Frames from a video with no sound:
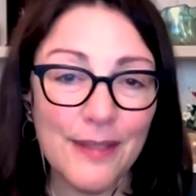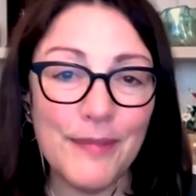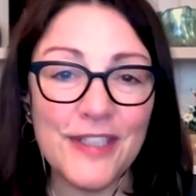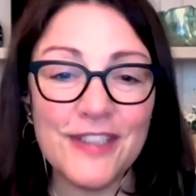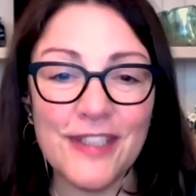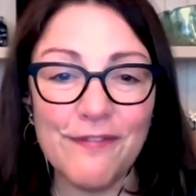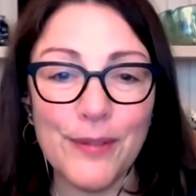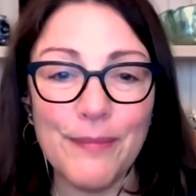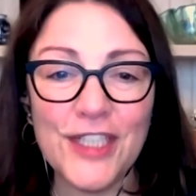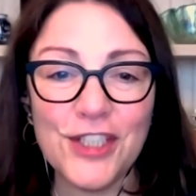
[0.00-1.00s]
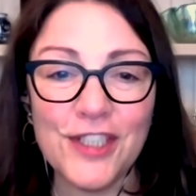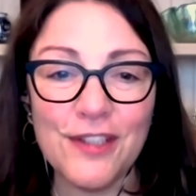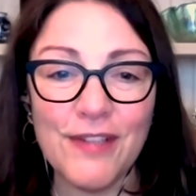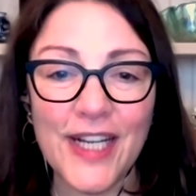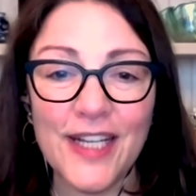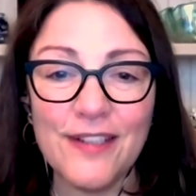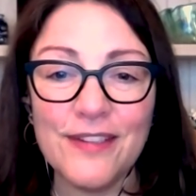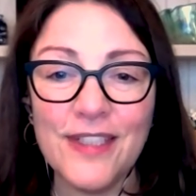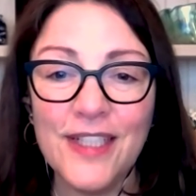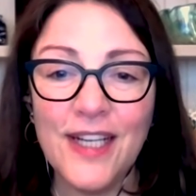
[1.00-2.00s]
misinformation
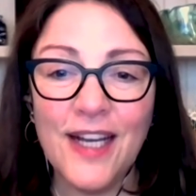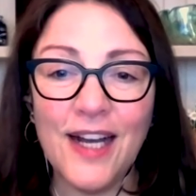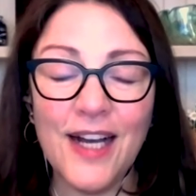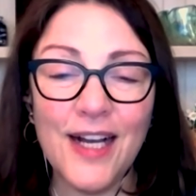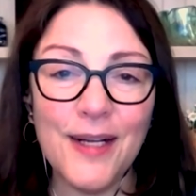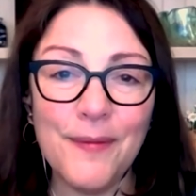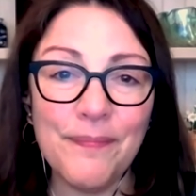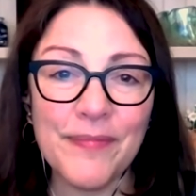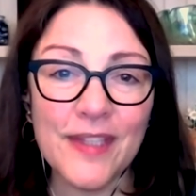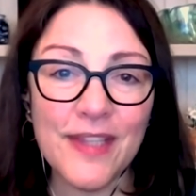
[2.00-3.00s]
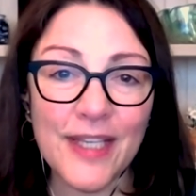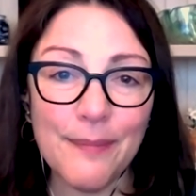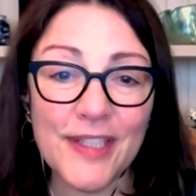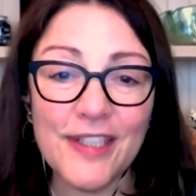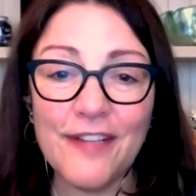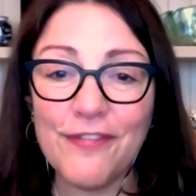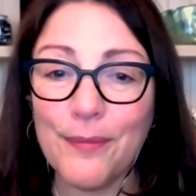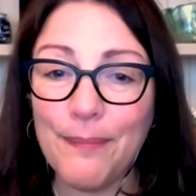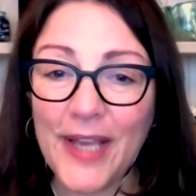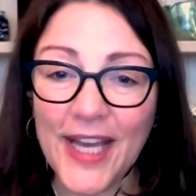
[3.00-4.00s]
around, um, the ability for
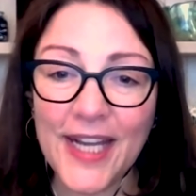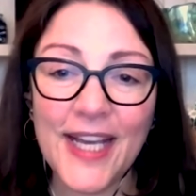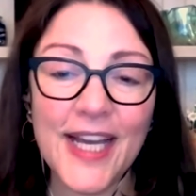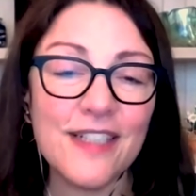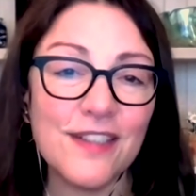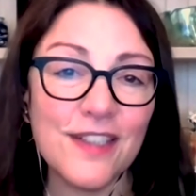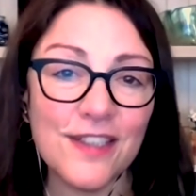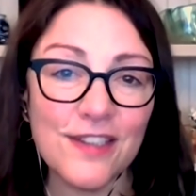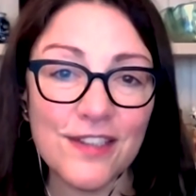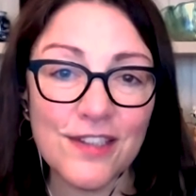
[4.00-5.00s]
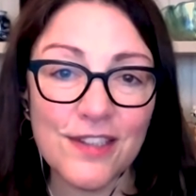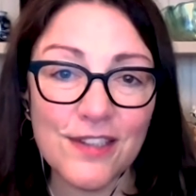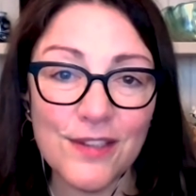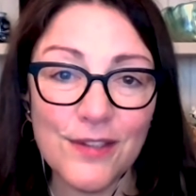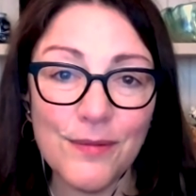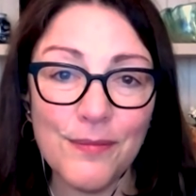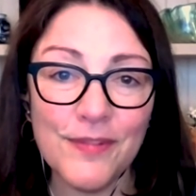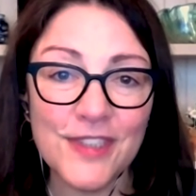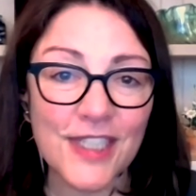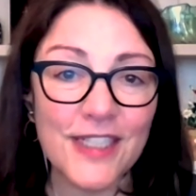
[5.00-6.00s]
bad actors to
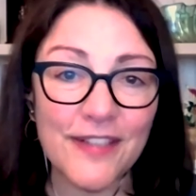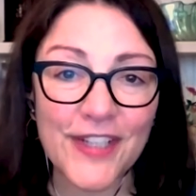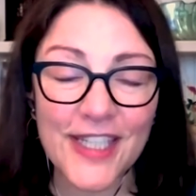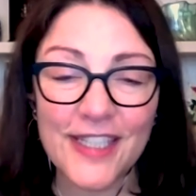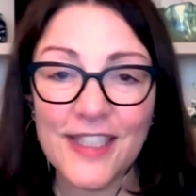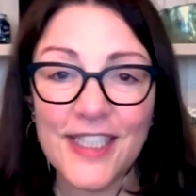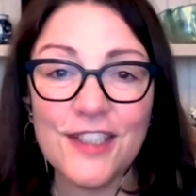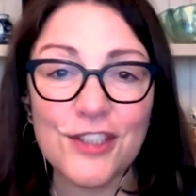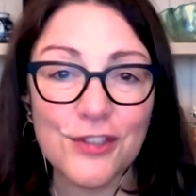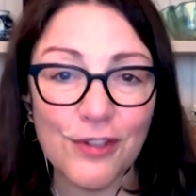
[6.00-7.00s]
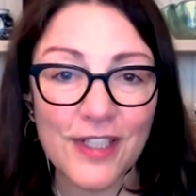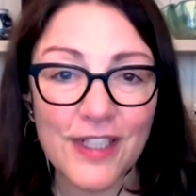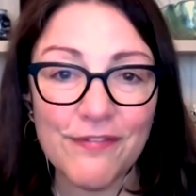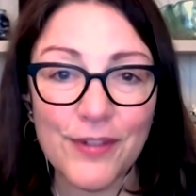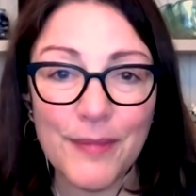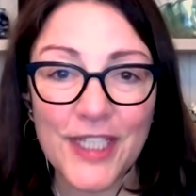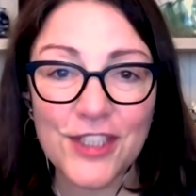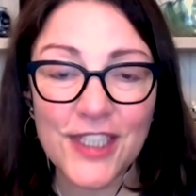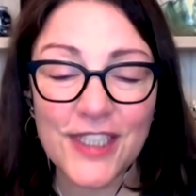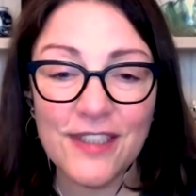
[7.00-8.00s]
significantly distort
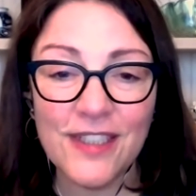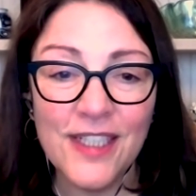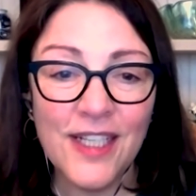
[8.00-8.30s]
information.